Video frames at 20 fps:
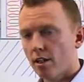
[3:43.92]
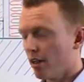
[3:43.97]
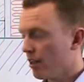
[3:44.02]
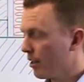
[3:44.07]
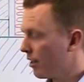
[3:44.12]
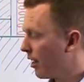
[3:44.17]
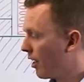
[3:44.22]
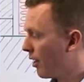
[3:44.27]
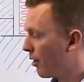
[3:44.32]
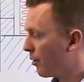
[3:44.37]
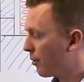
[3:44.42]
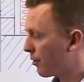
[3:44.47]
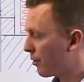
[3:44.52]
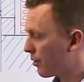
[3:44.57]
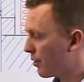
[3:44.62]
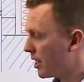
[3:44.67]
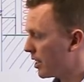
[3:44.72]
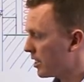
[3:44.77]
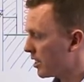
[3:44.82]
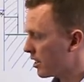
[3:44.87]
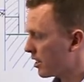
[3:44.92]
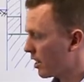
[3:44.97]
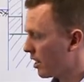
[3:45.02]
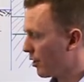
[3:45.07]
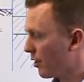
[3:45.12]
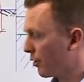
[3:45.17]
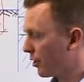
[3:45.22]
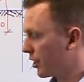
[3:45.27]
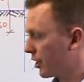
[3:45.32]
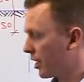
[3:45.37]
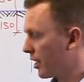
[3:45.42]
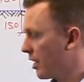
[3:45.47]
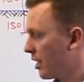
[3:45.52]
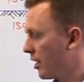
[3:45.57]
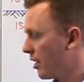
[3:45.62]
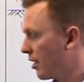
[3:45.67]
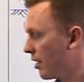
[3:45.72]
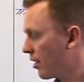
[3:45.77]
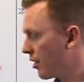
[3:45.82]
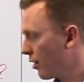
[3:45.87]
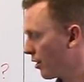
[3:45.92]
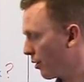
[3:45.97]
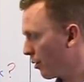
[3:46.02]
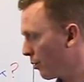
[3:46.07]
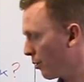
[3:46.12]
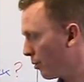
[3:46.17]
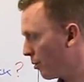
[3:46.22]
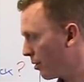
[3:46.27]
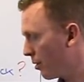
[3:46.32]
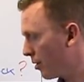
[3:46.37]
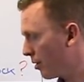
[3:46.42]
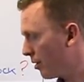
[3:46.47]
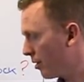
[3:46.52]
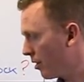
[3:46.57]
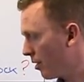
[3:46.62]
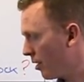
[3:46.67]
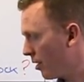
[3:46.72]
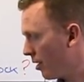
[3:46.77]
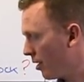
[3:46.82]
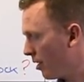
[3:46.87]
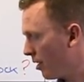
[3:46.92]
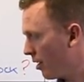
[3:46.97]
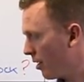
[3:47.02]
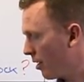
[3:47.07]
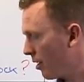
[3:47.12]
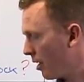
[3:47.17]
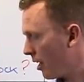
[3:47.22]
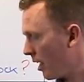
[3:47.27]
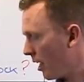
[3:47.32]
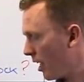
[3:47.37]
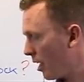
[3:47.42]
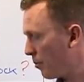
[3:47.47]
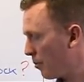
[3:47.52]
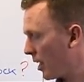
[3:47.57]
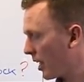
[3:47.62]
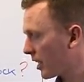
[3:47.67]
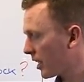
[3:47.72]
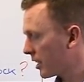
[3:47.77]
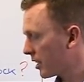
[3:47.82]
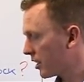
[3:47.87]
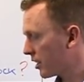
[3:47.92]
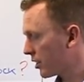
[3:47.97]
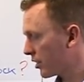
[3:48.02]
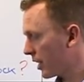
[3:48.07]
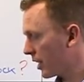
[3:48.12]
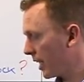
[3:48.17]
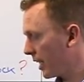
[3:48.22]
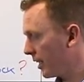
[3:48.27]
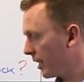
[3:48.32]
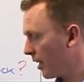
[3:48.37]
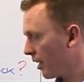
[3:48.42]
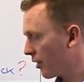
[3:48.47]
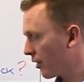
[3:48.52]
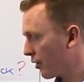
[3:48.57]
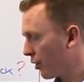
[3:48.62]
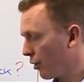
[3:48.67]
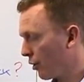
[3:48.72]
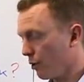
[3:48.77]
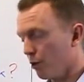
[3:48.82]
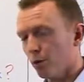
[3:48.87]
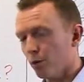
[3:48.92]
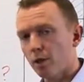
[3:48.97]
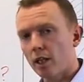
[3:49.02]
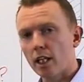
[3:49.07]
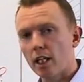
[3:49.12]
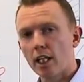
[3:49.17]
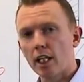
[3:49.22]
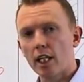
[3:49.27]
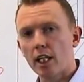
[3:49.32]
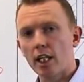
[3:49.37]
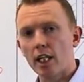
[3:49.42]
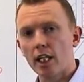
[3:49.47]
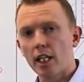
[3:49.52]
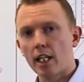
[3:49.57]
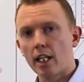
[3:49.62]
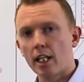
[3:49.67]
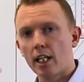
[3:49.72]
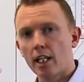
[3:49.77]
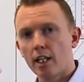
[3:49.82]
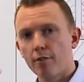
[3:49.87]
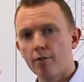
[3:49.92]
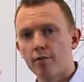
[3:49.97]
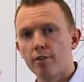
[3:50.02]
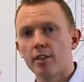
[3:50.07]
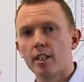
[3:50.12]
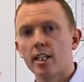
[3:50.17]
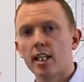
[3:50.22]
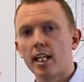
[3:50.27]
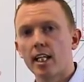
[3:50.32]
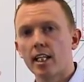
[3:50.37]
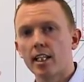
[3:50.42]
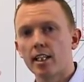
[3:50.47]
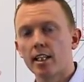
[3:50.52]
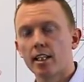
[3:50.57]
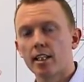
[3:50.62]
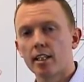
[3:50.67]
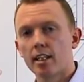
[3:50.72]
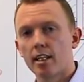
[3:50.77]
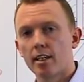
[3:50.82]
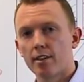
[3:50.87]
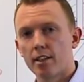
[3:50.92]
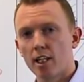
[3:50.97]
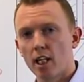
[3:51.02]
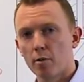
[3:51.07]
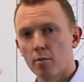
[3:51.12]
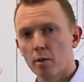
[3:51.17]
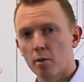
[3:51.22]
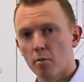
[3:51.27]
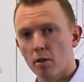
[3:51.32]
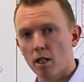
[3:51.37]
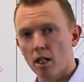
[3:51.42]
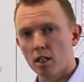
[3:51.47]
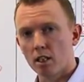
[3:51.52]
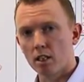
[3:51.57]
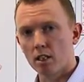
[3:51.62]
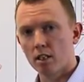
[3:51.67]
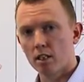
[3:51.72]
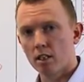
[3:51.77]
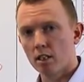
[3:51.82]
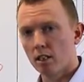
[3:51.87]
Now there is a solution to MX 3.2 if you need a thermal block